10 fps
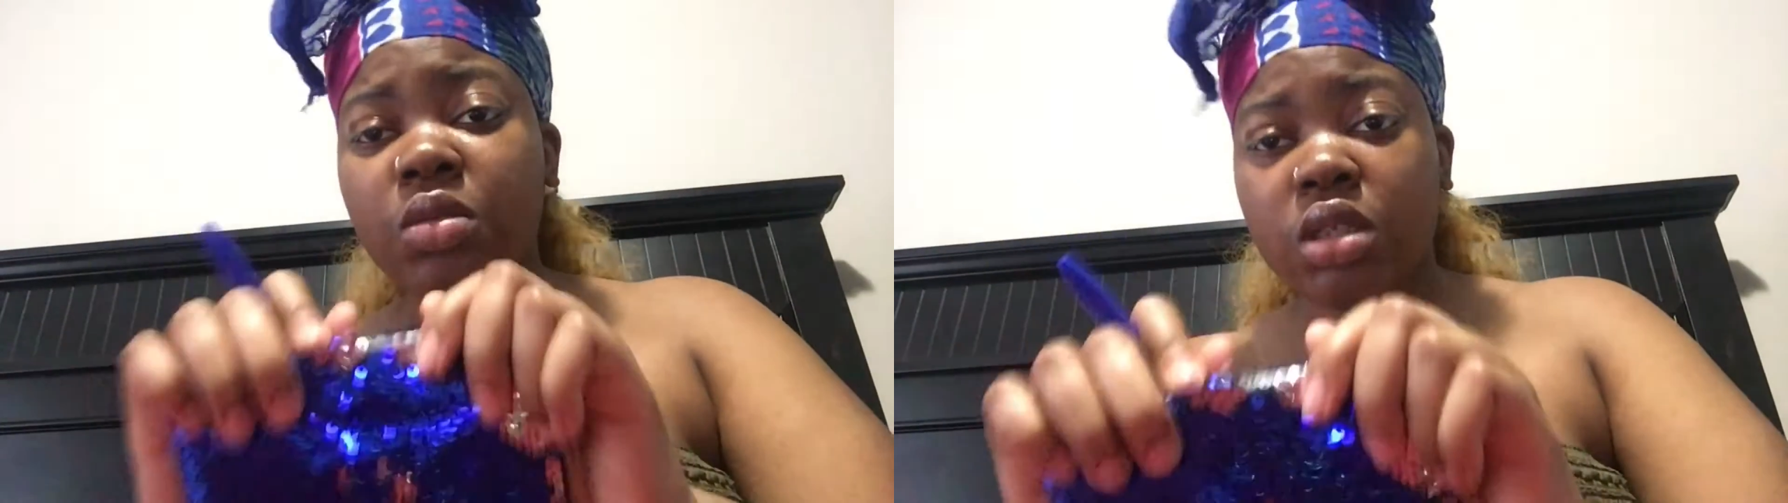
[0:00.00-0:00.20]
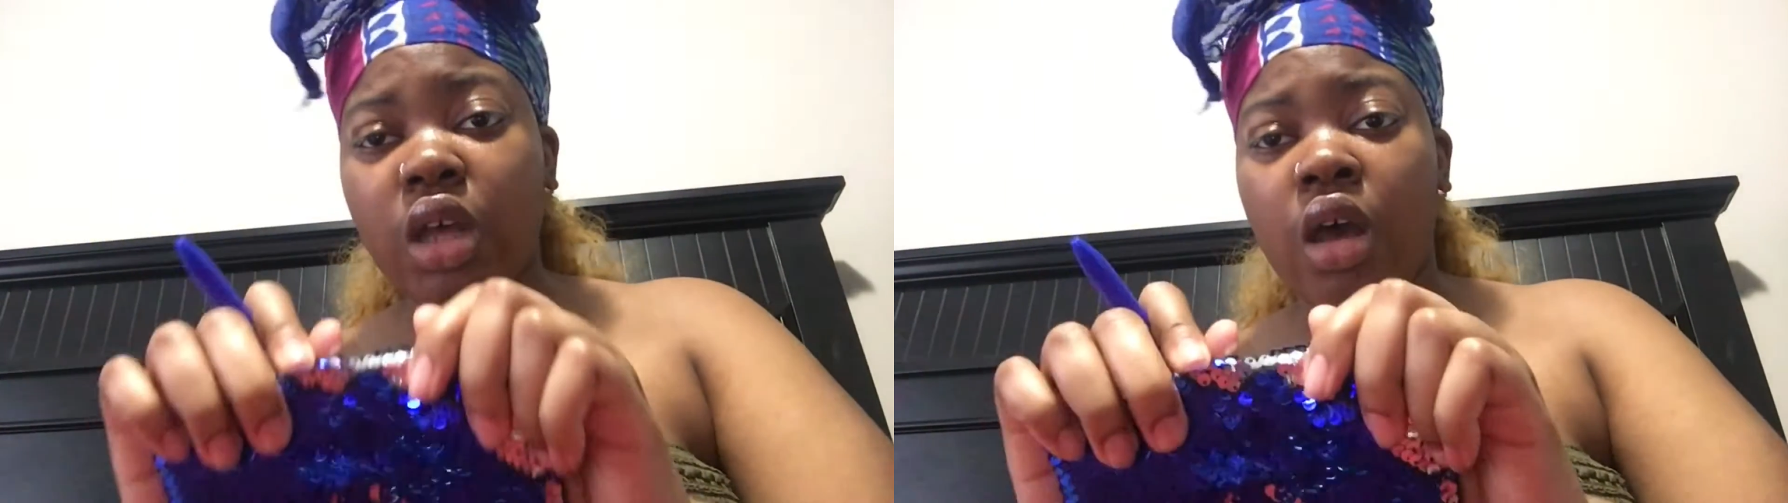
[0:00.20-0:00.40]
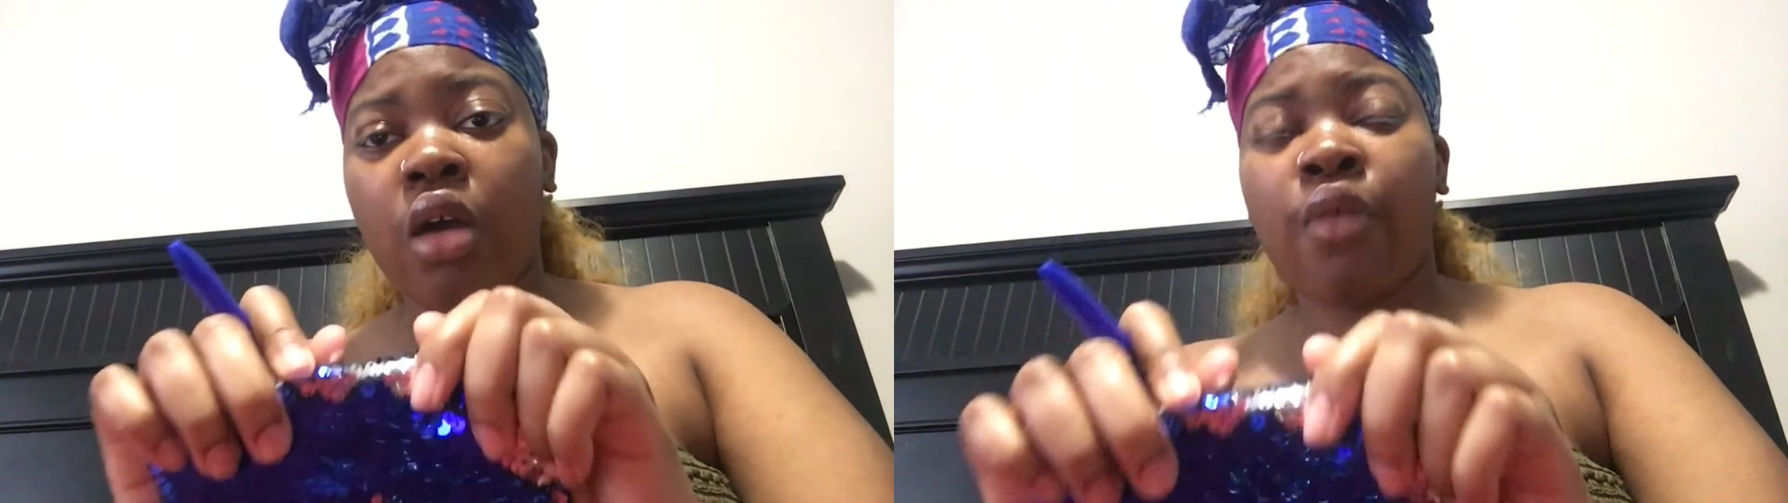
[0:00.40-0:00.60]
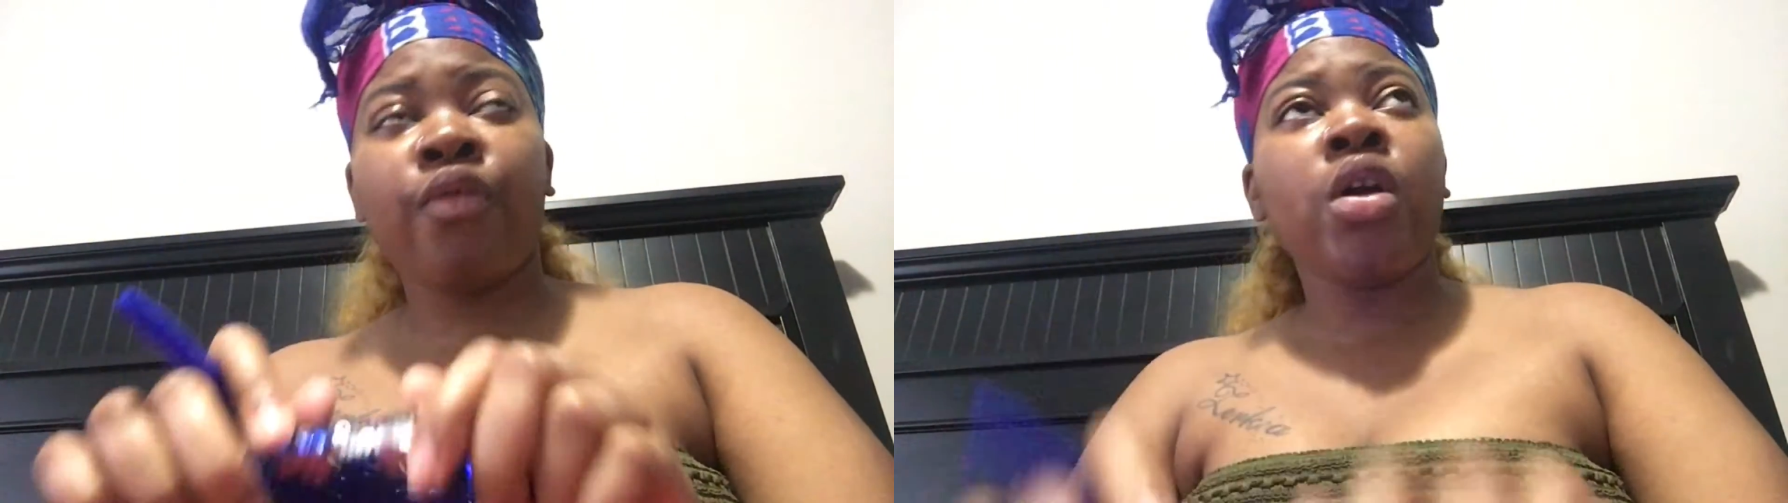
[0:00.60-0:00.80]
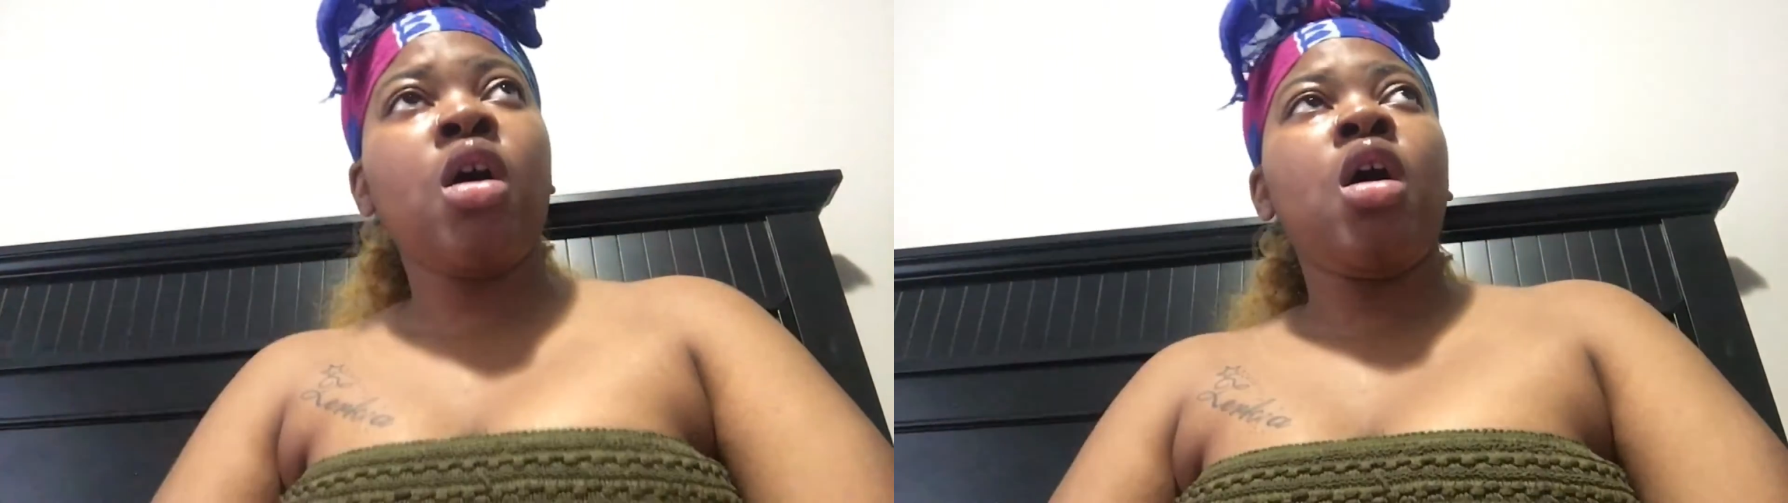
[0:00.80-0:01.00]

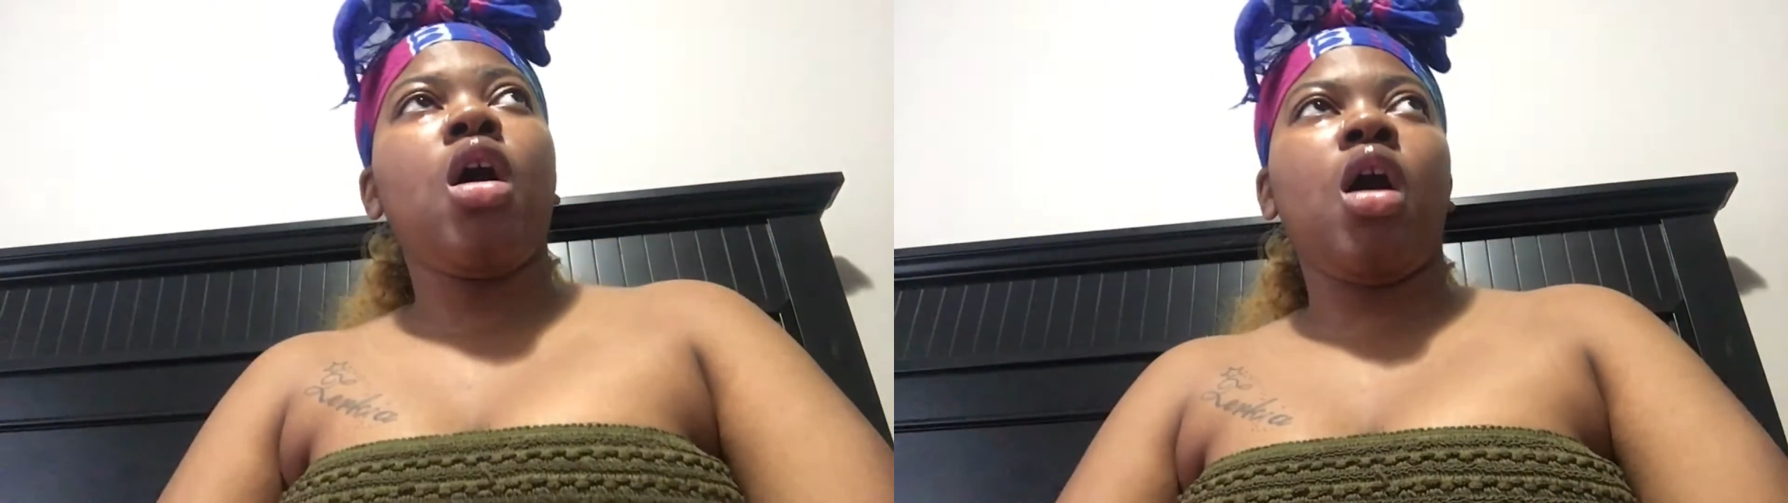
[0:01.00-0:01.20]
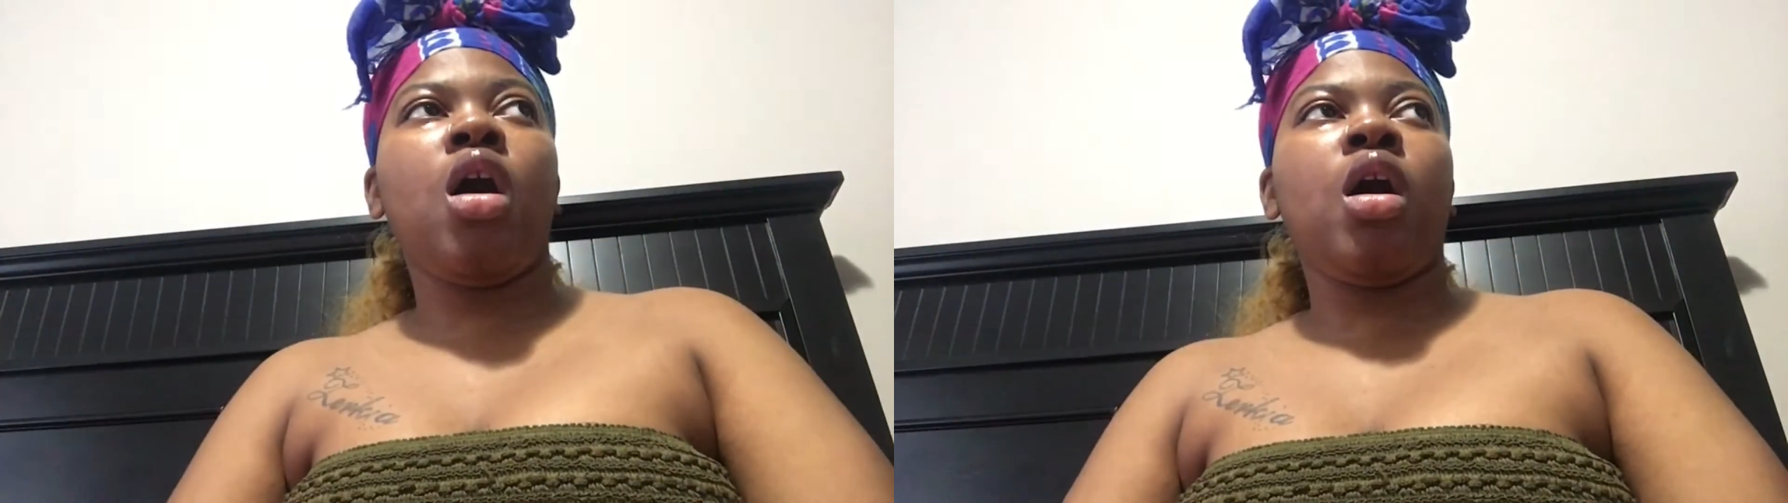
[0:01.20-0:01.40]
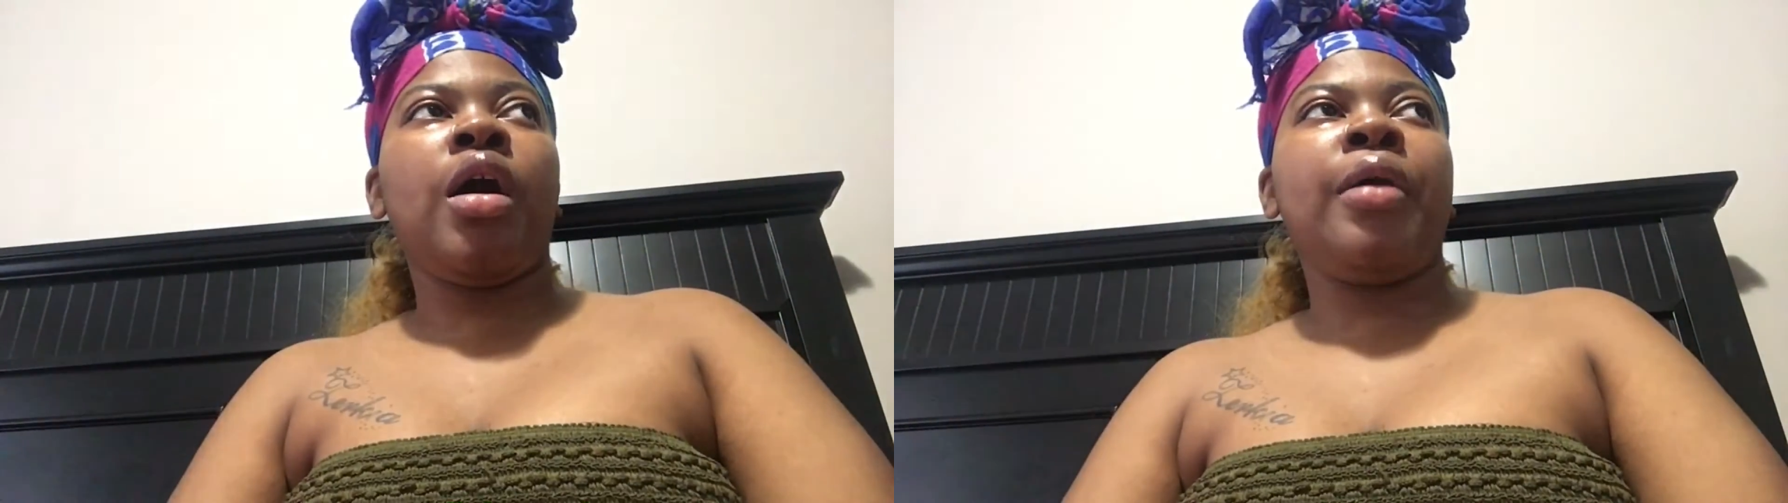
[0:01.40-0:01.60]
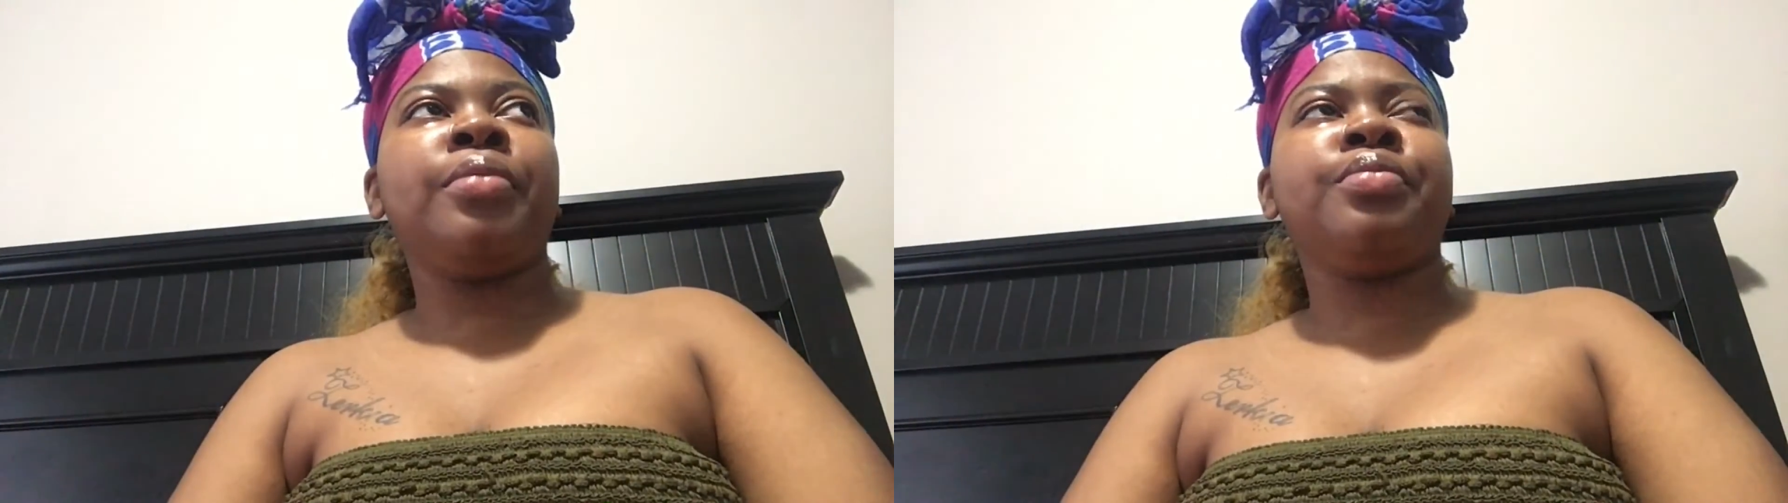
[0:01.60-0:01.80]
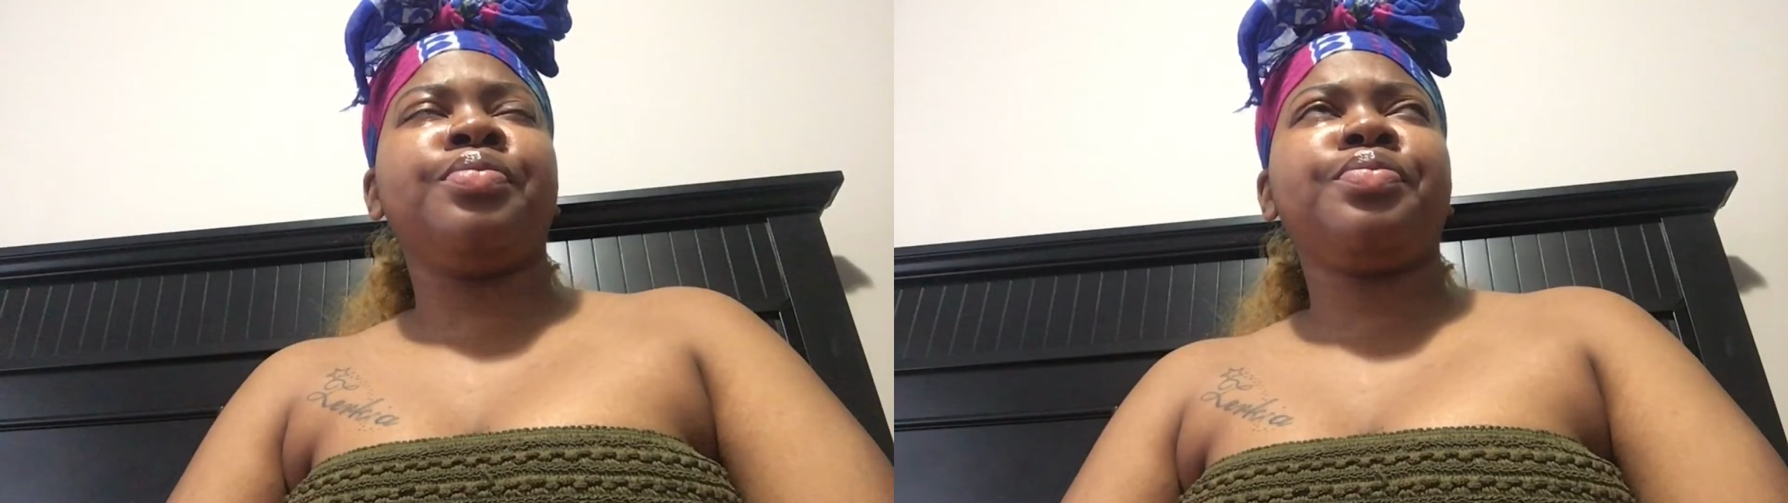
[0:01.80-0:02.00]
stuff,
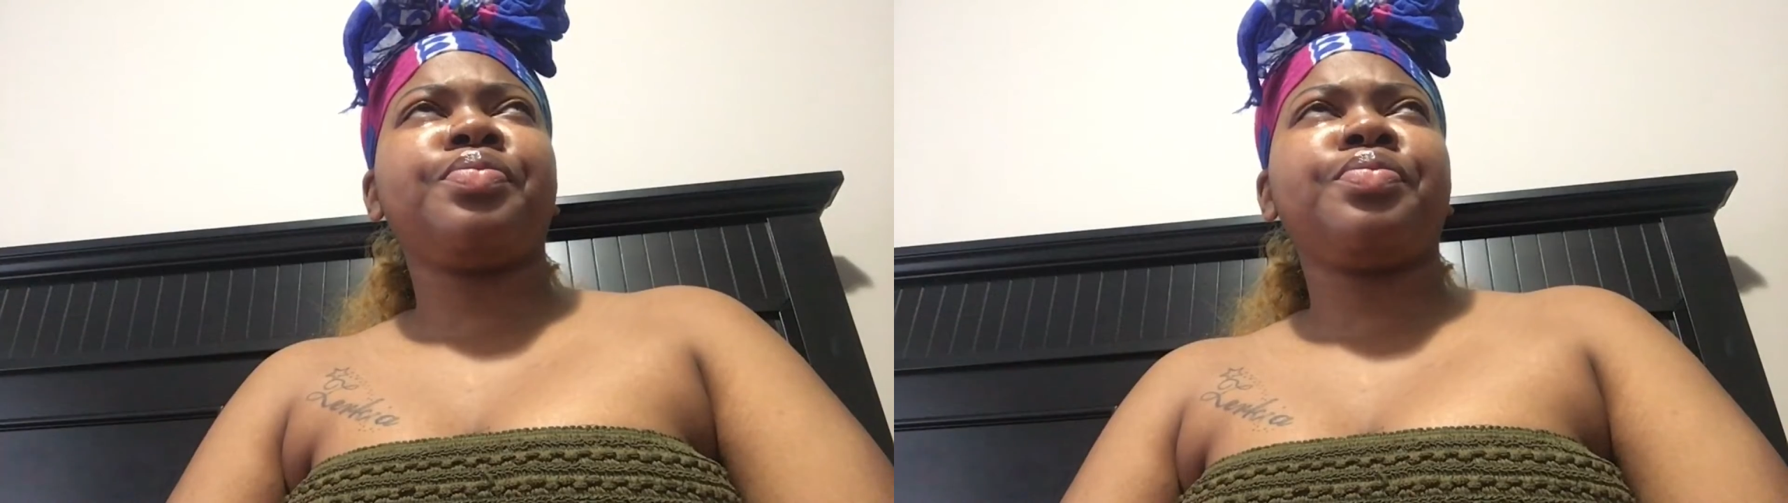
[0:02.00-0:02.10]
my